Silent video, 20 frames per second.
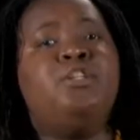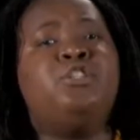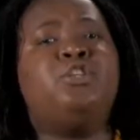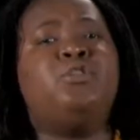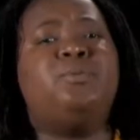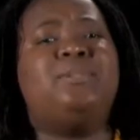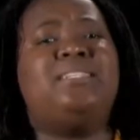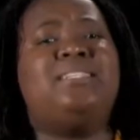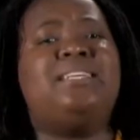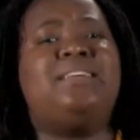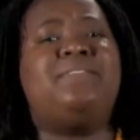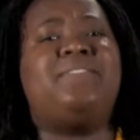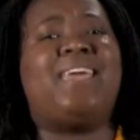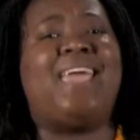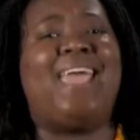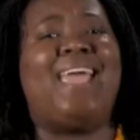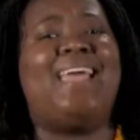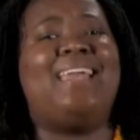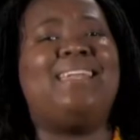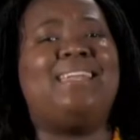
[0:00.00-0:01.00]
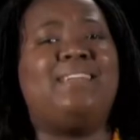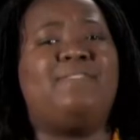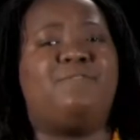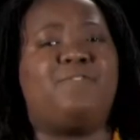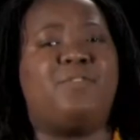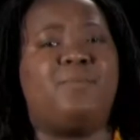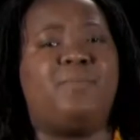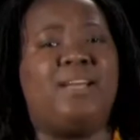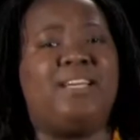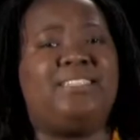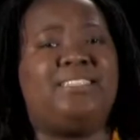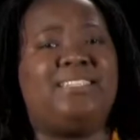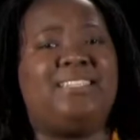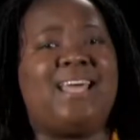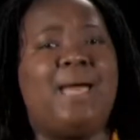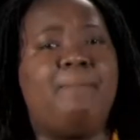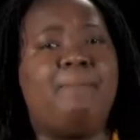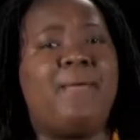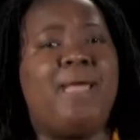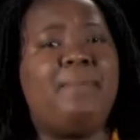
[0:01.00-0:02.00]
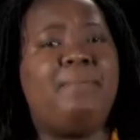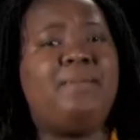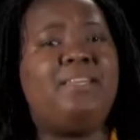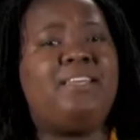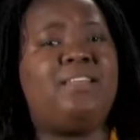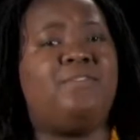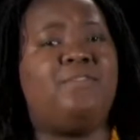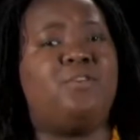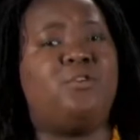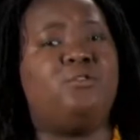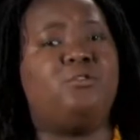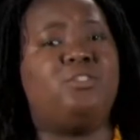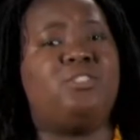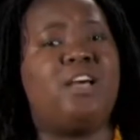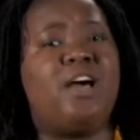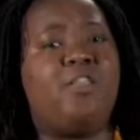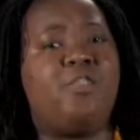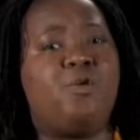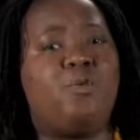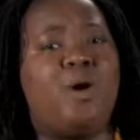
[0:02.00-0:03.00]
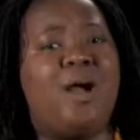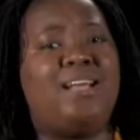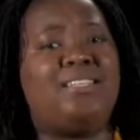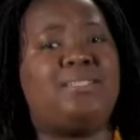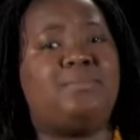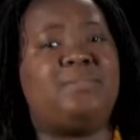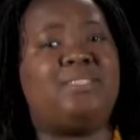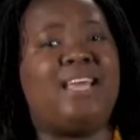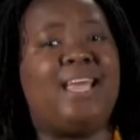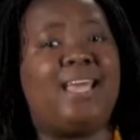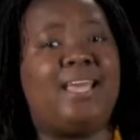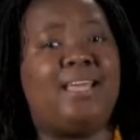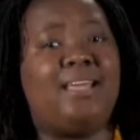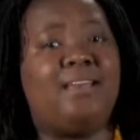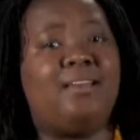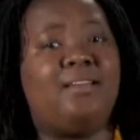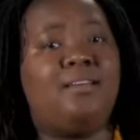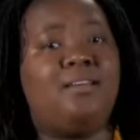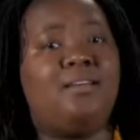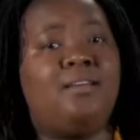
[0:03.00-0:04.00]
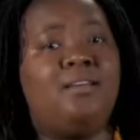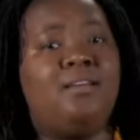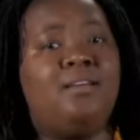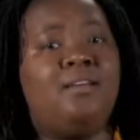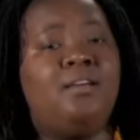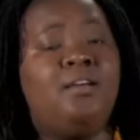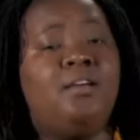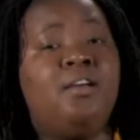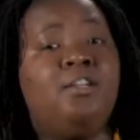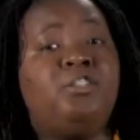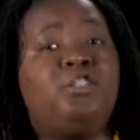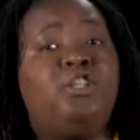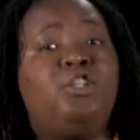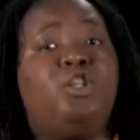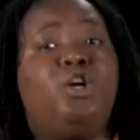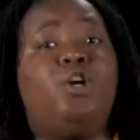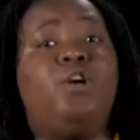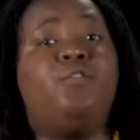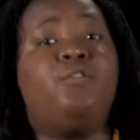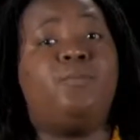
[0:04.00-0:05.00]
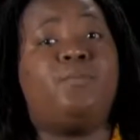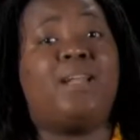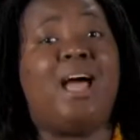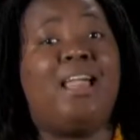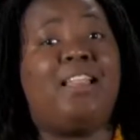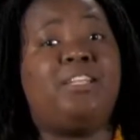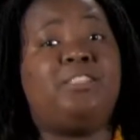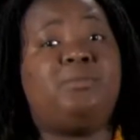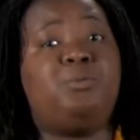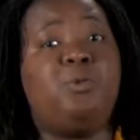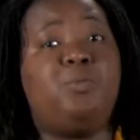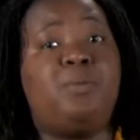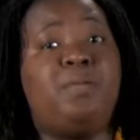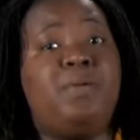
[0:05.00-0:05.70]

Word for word: to receive candid information that may be difficult to otherwise obtain, to learn from knowledgeable